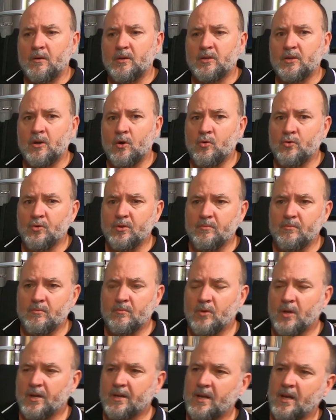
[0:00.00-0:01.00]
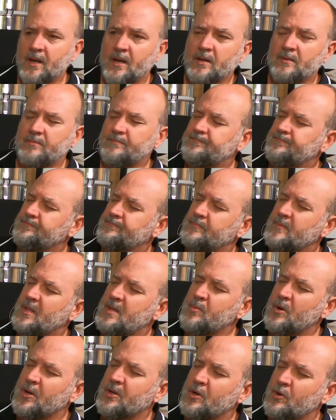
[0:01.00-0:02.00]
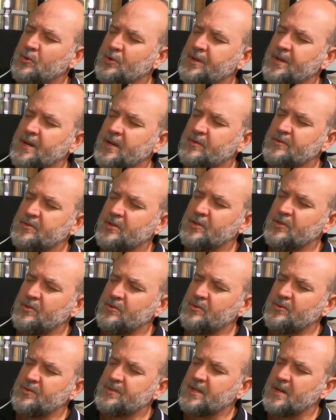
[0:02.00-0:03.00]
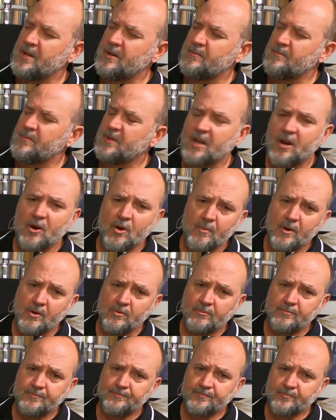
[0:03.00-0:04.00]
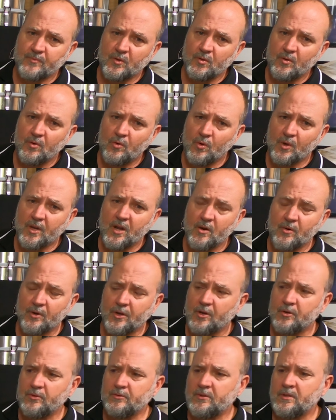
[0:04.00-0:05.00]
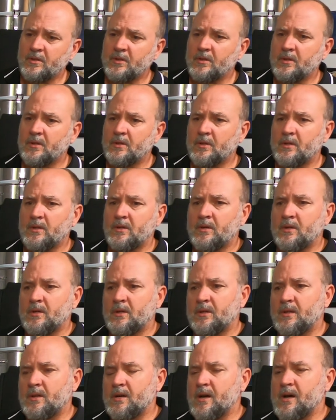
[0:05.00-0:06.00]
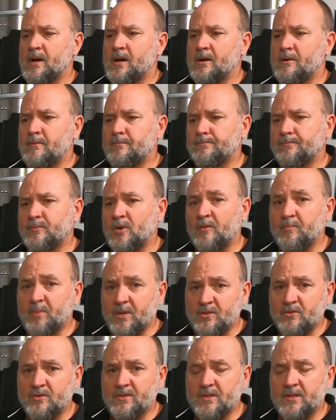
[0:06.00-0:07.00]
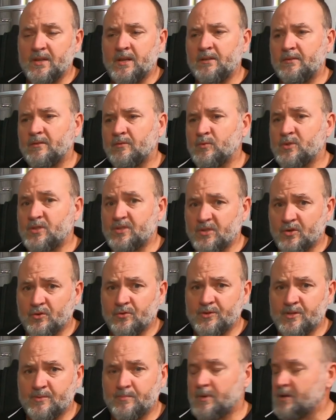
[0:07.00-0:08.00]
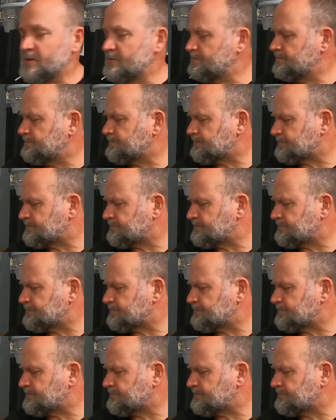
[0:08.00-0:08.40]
golden, like in my golden ales I use caramel or Caragold. I've been using that, which is a crisp malt.